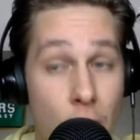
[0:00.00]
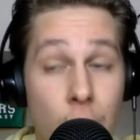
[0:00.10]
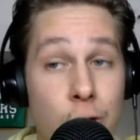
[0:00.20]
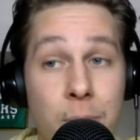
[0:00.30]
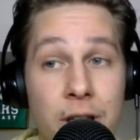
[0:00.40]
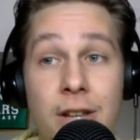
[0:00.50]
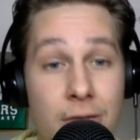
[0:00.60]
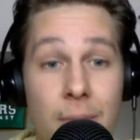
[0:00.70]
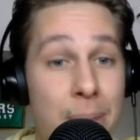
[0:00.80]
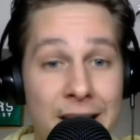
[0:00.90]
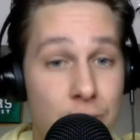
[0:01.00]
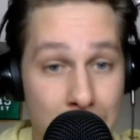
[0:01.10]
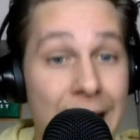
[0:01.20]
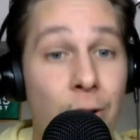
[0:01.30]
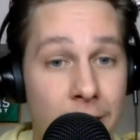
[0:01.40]
arguably the best
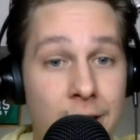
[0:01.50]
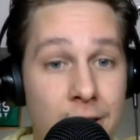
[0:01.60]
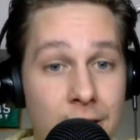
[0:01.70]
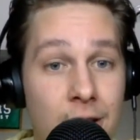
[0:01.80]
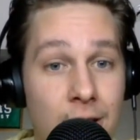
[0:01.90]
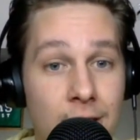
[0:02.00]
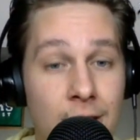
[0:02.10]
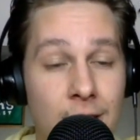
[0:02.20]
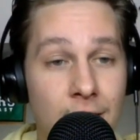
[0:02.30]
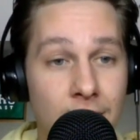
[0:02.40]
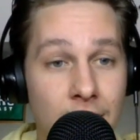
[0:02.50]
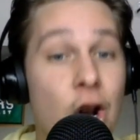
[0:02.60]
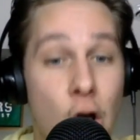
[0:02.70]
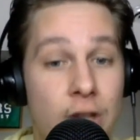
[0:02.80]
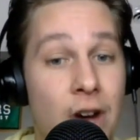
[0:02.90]
pairing in
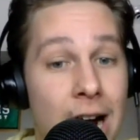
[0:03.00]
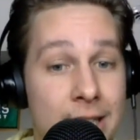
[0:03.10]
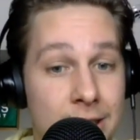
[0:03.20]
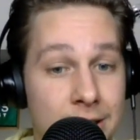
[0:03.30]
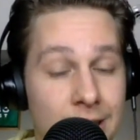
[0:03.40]
all of hockey.